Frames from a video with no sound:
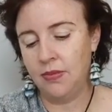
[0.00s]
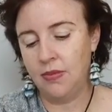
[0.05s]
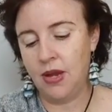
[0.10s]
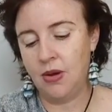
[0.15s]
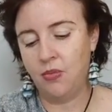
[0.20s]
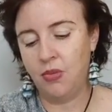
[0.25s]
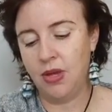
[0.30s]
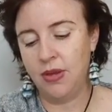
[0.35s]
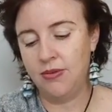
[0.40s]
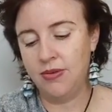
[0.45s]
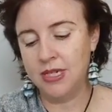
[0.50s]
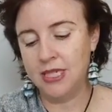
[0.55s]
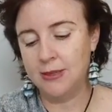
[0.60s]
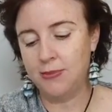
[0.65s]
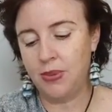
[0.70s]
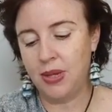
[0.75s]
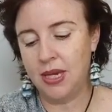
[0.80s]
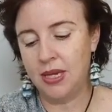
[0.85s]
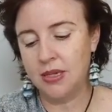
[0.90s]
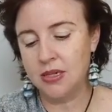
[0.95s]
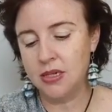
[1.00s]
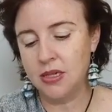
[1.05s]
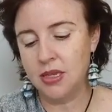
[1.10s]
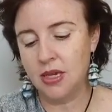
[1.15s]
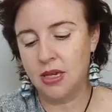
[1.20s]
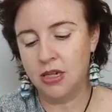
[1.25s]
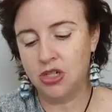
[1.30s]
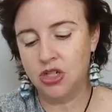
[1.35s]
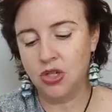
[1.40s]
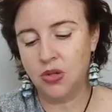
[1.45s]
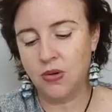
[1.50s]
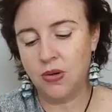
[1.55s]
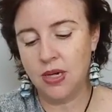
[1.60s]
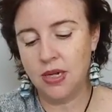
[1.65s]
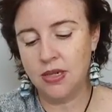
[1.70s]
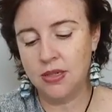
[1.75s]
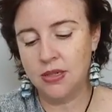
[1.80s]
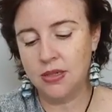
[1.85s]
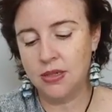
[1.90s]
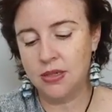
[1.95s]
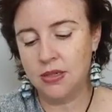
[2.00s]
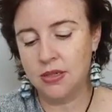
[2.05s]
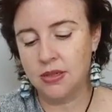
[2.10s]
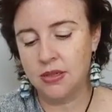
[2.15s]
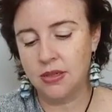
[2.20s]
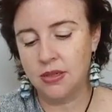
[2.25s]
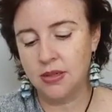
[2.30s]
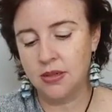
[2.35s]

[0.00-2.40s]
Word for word: And we respect their choice.